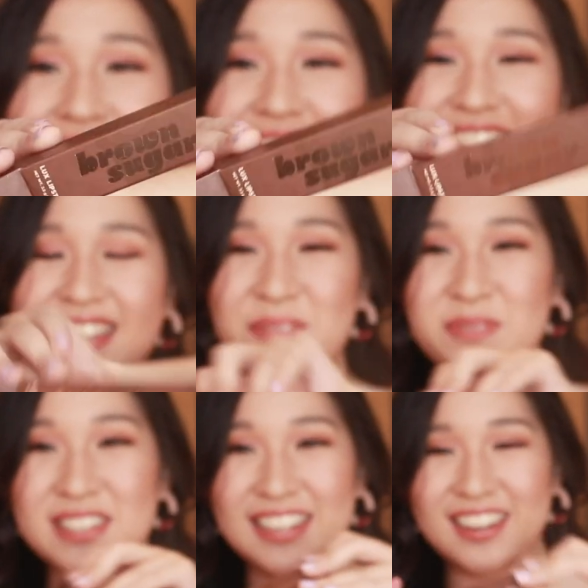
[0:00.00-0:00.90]
Luxe
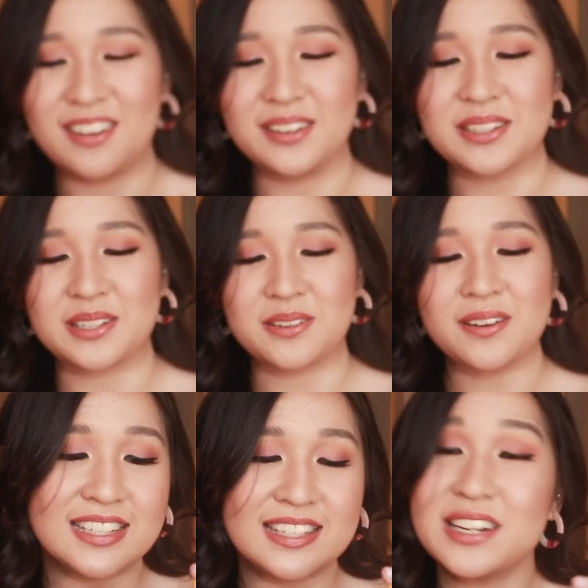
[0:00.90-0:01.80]
lipstick also.
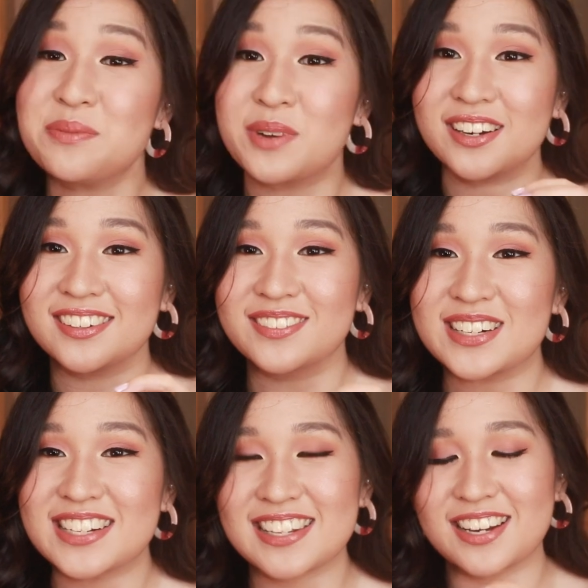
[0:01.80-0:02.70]
Cinnamon,
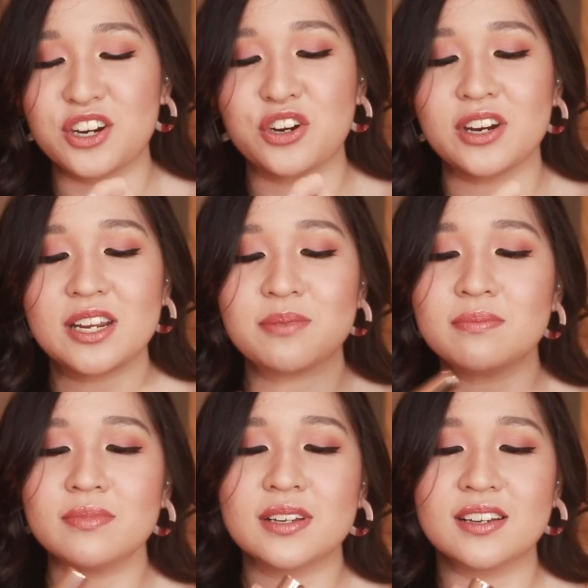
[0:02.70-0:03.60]
which is a
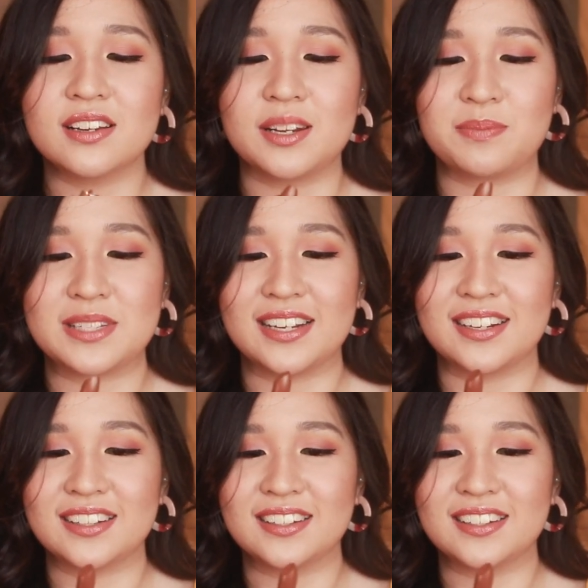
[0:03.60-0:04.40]
cream lipstick.